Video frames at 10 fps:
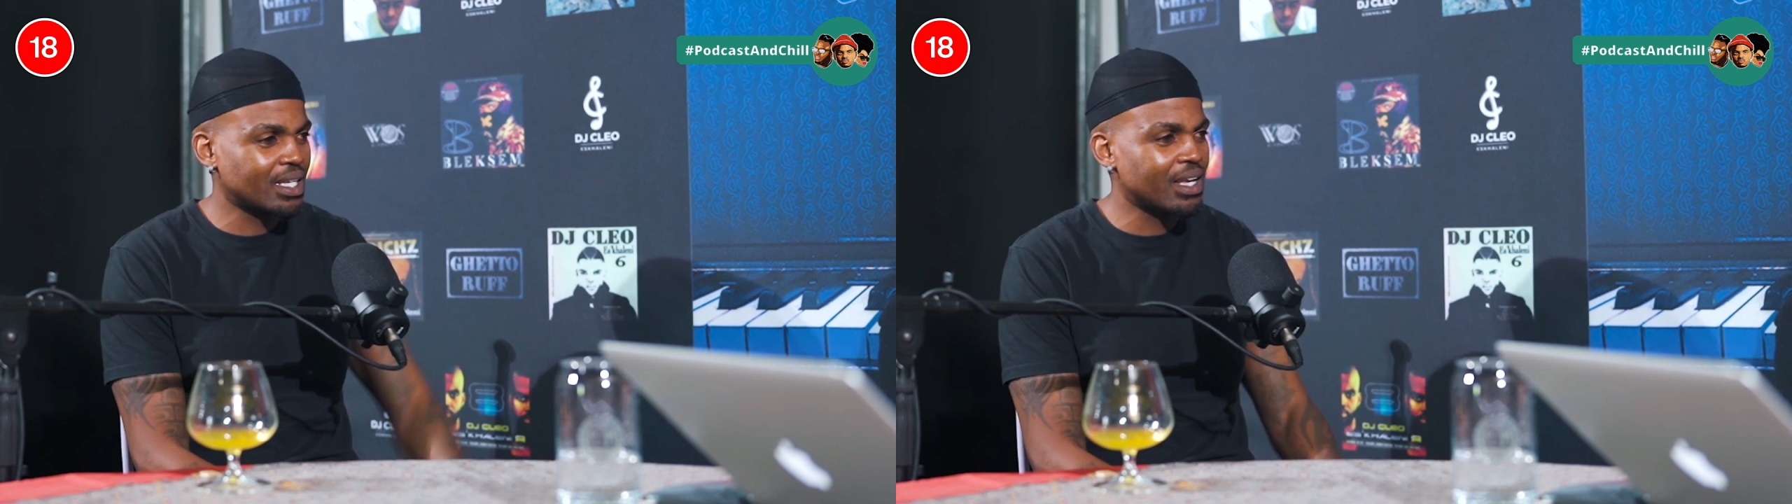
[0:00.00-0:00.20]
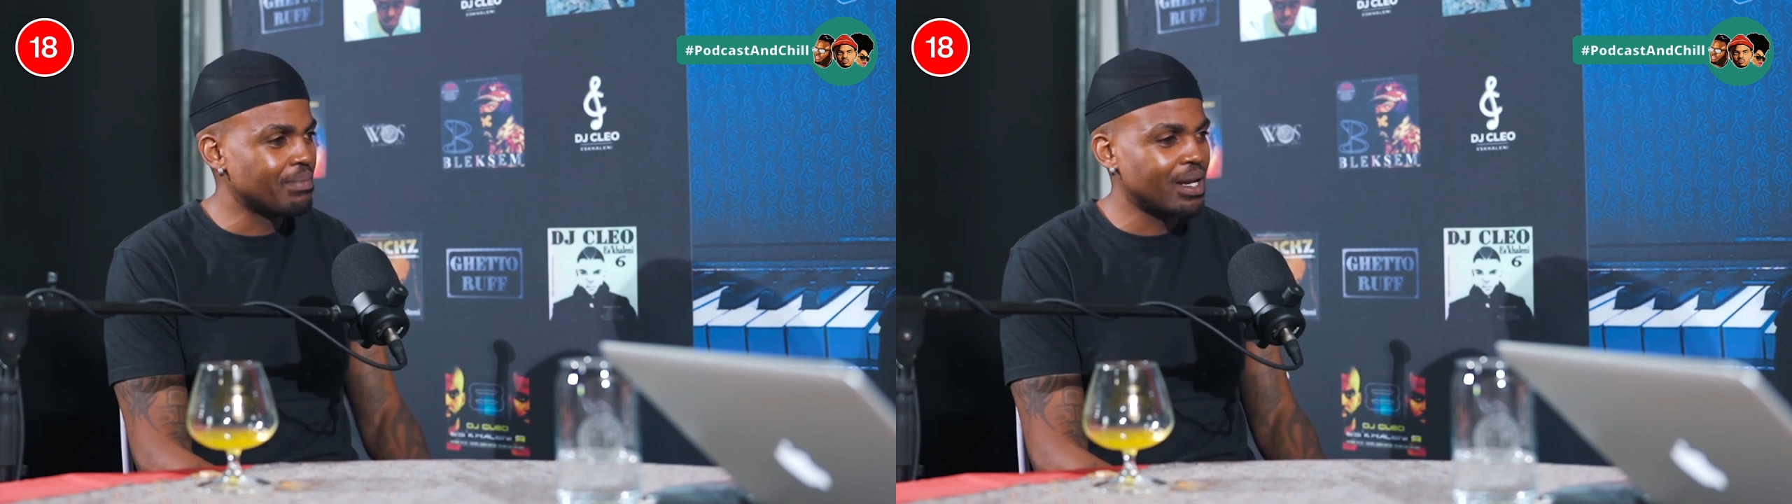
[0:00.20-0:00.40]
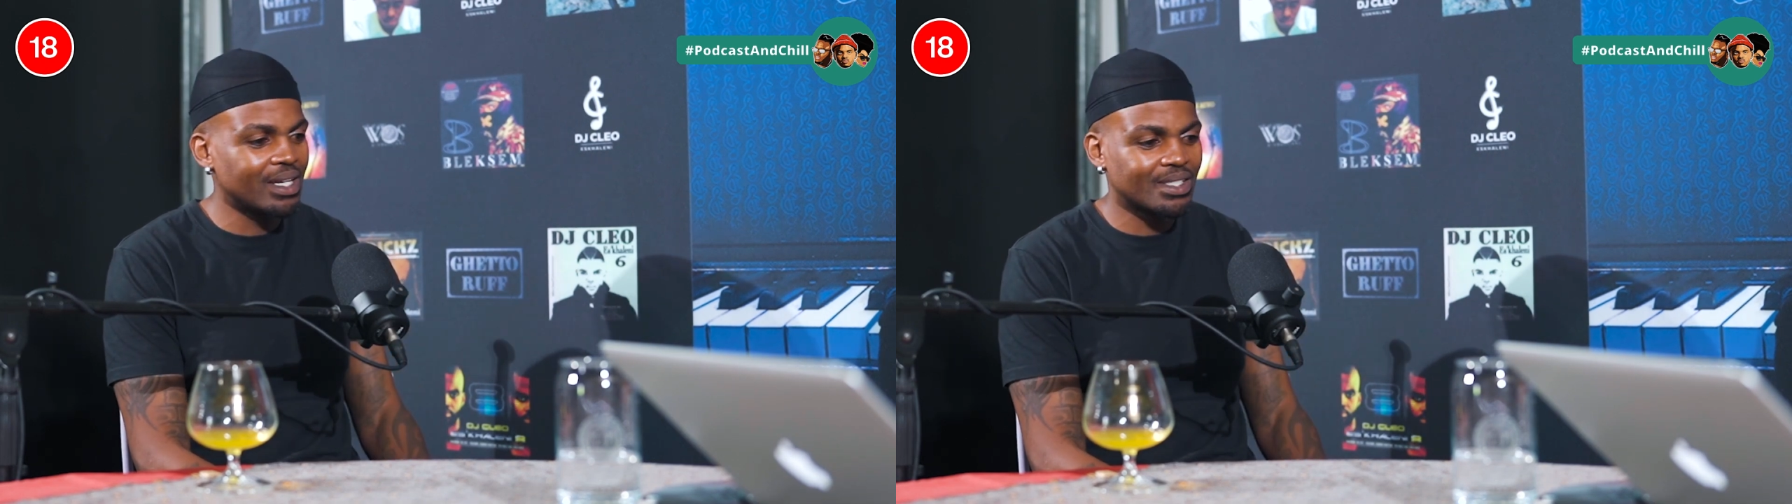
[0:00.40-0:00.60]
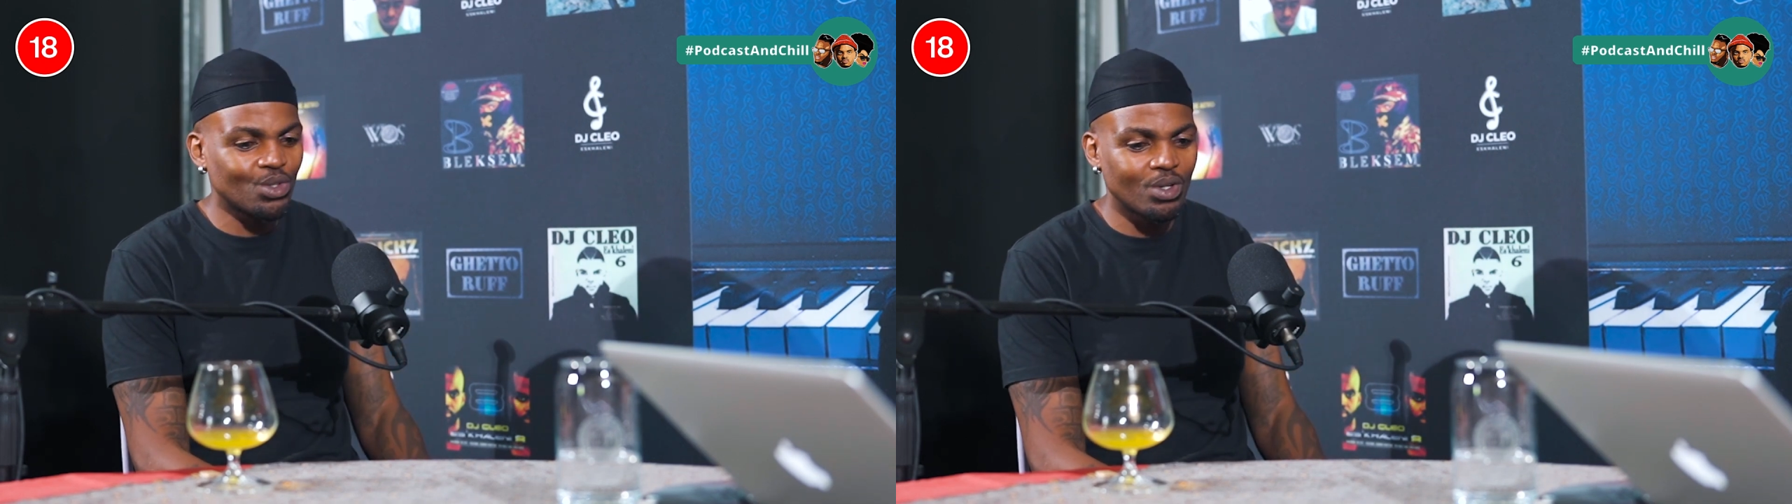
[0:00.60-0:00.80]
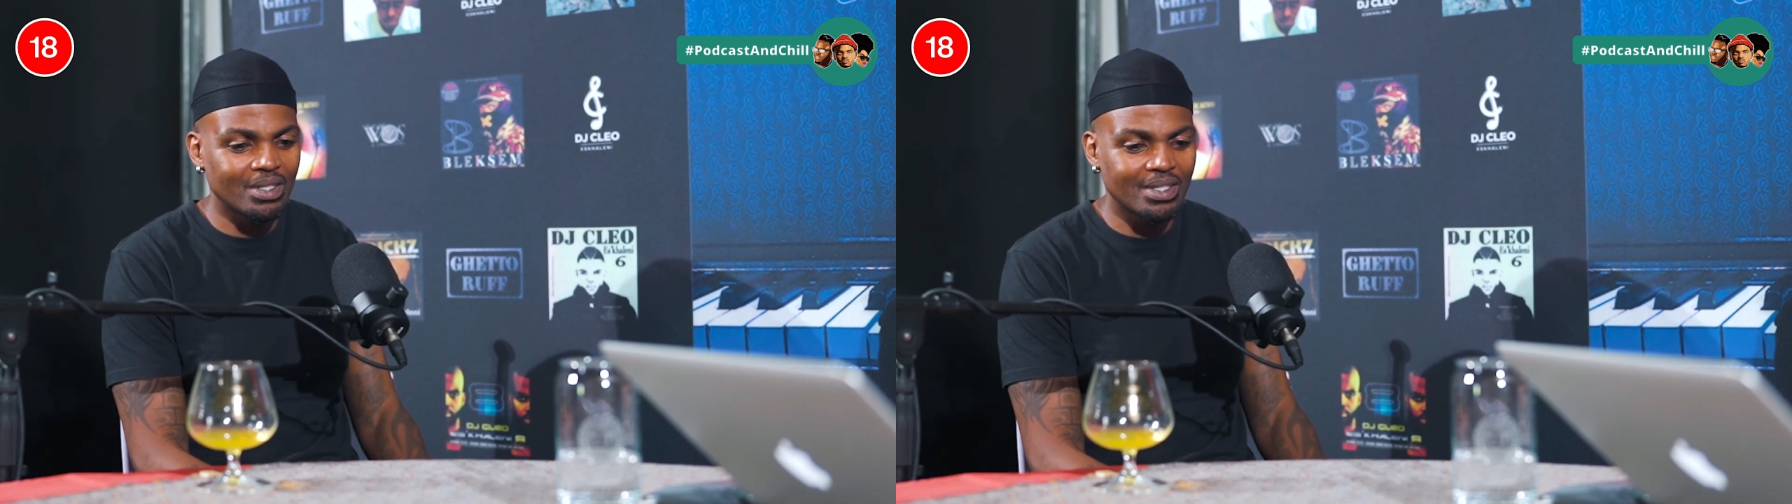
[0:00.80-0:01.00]
hey man, I
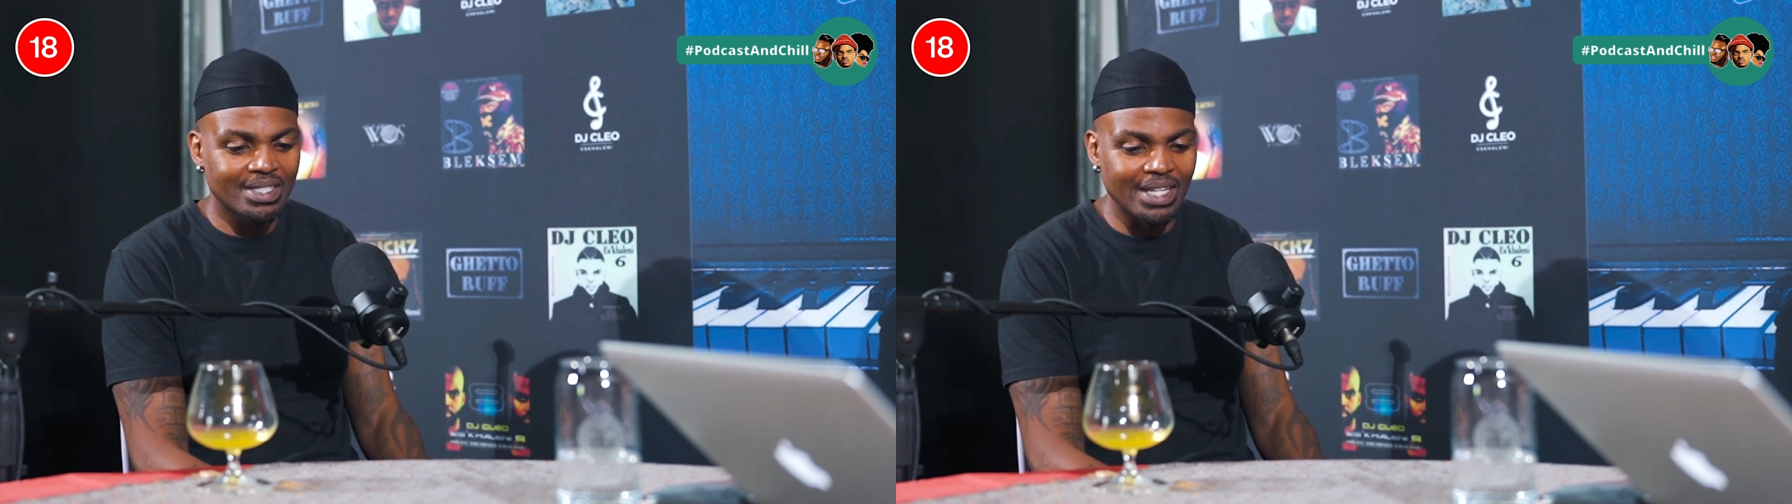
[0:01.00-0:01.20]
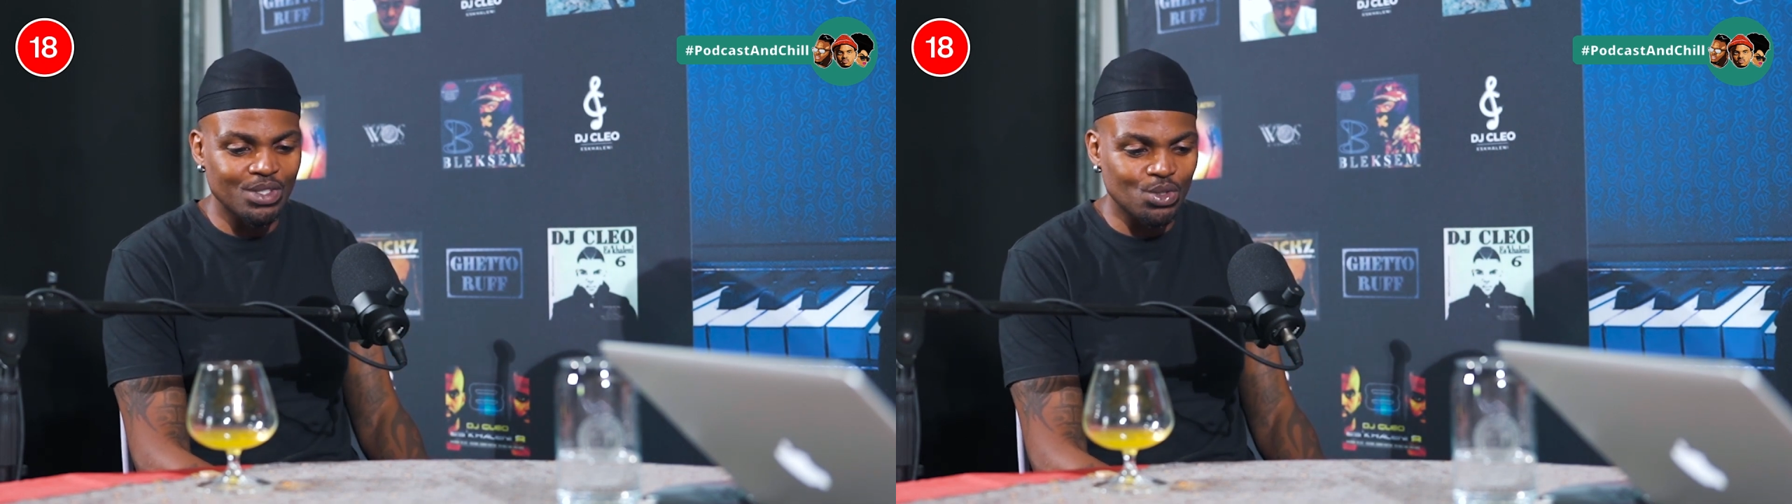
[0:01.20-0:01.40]
saw a sad